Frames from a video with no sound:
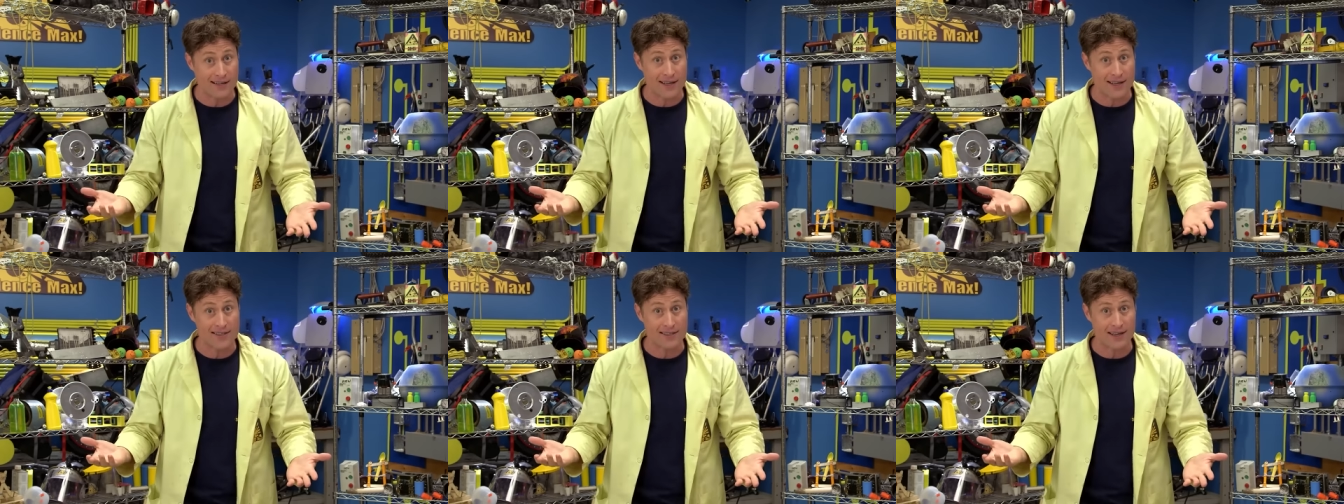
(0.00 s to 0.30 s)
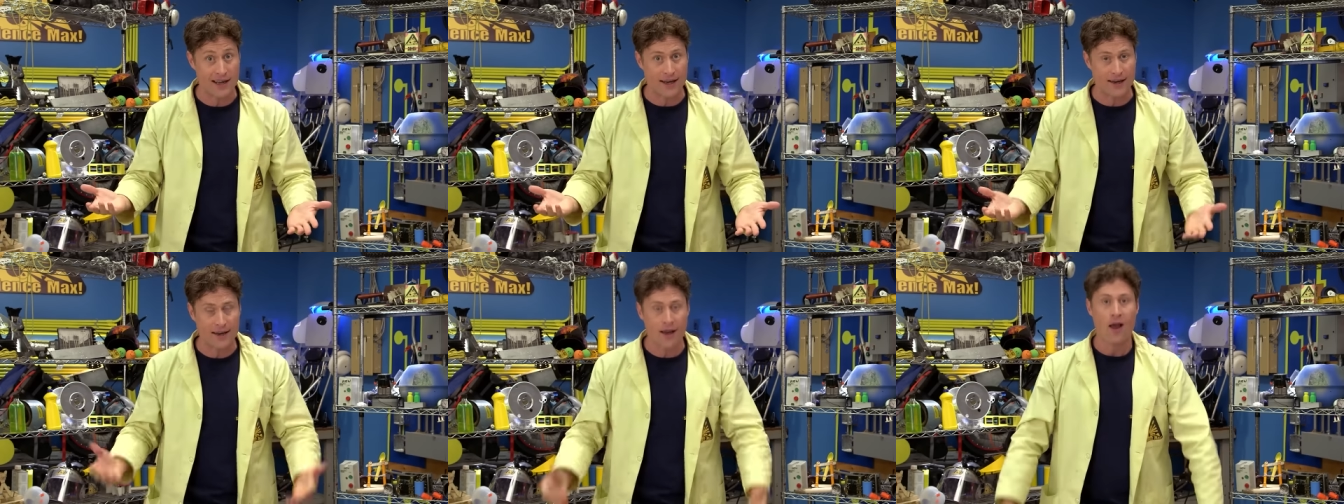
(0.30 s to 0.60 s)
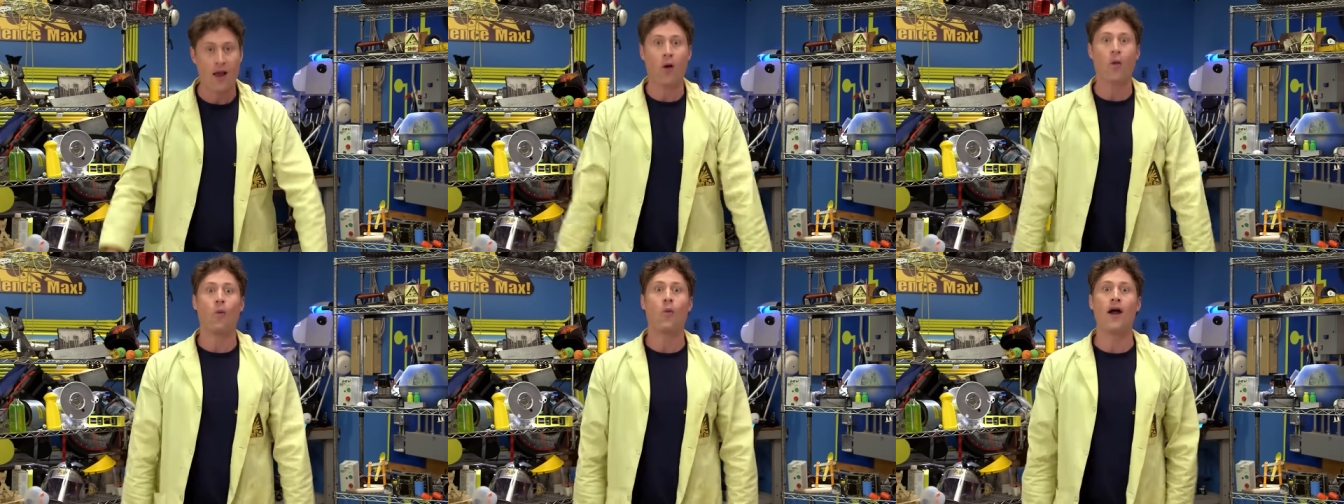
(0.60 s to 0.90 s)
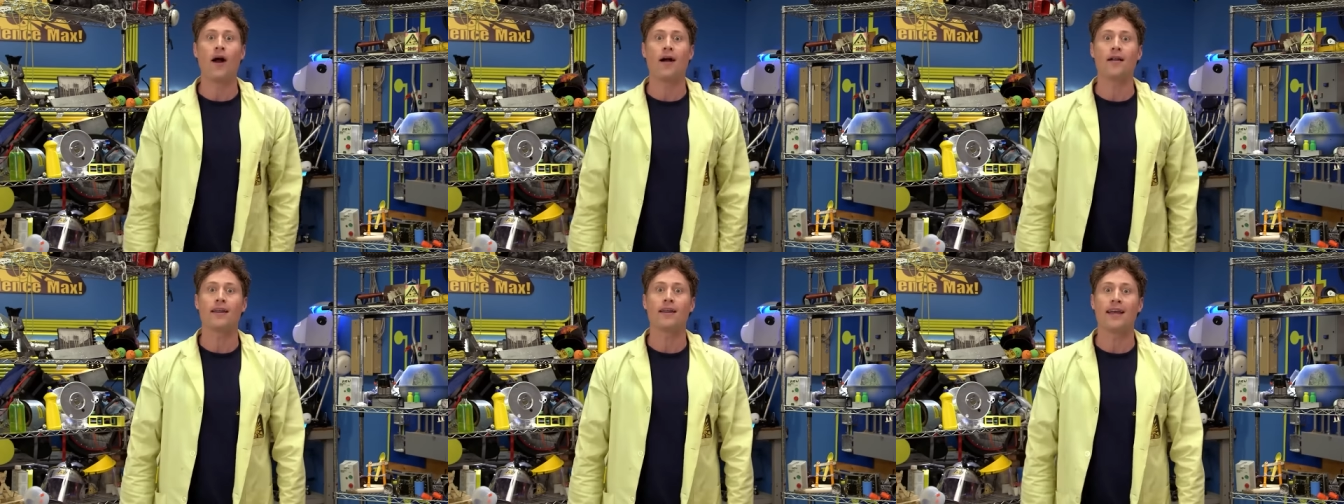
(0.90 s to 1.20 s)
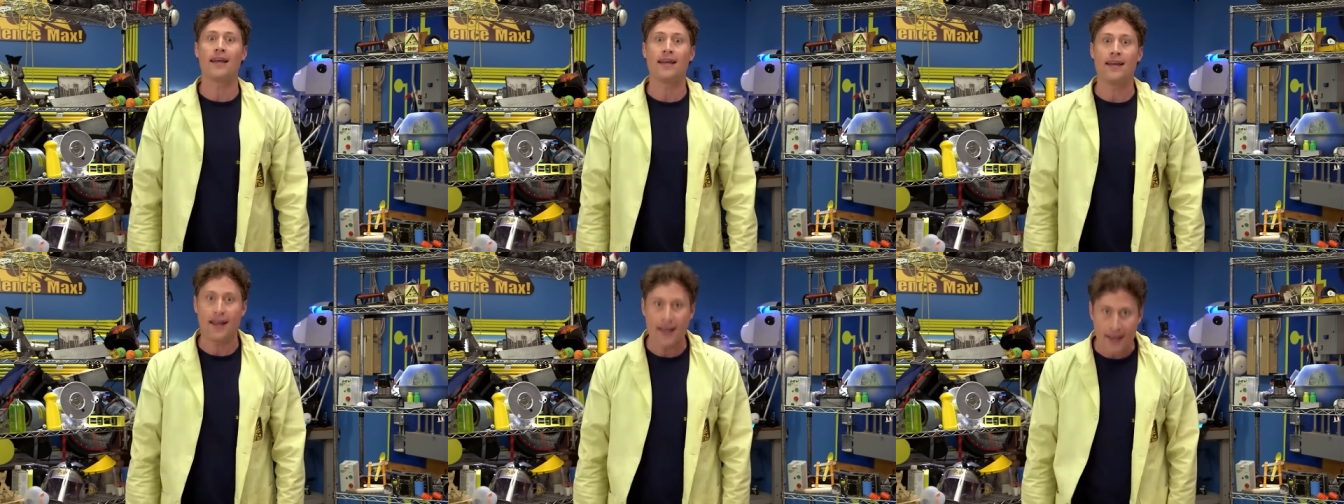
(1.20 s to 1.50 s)
doesn't it? Well,
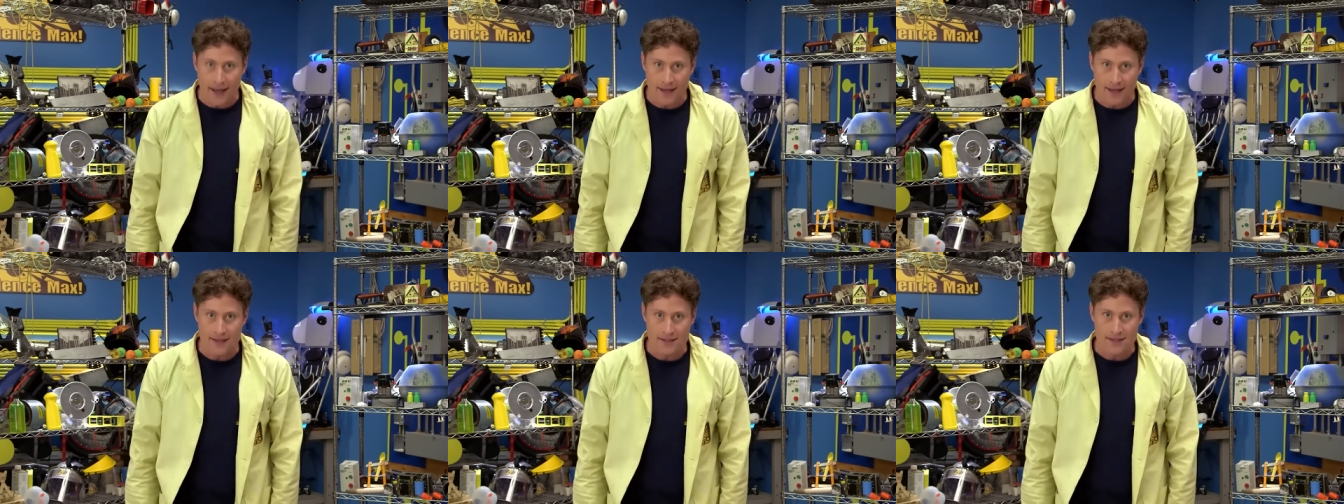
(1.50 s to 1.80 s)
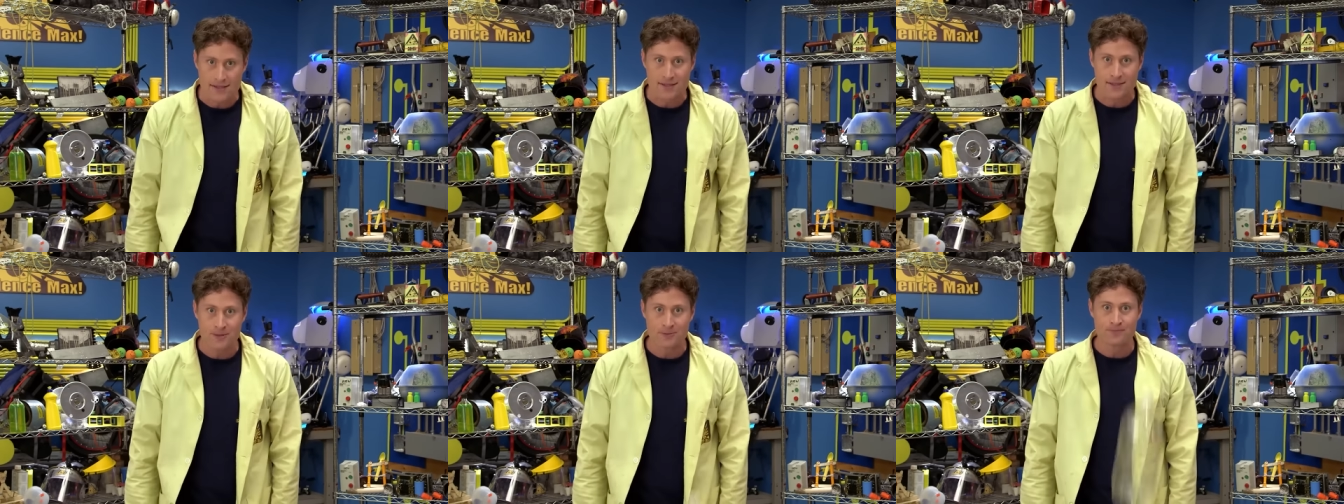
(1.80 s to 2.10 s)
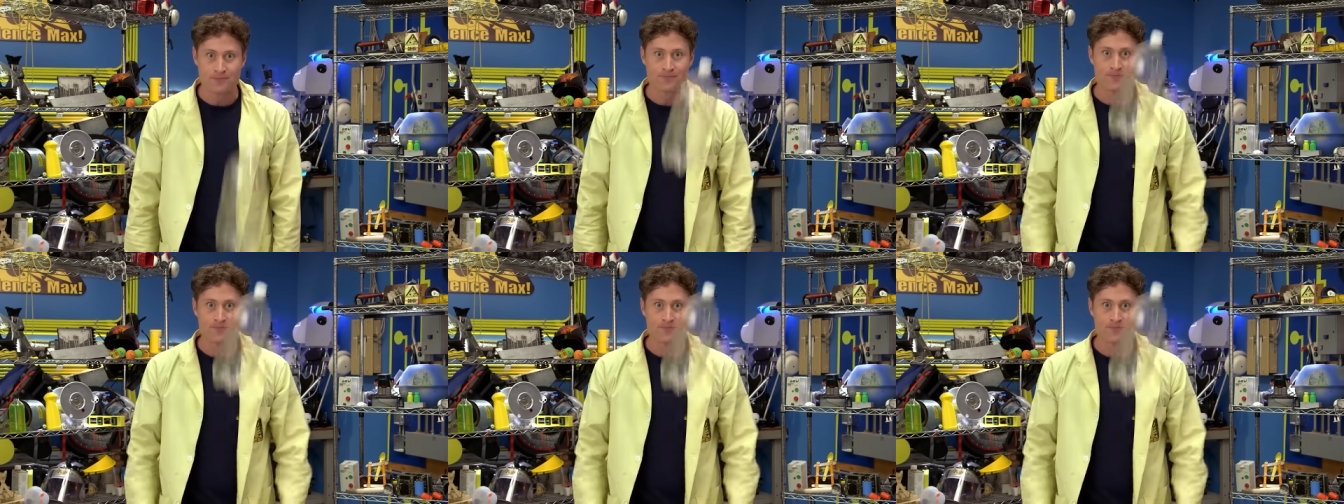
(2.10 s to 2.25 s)
it is.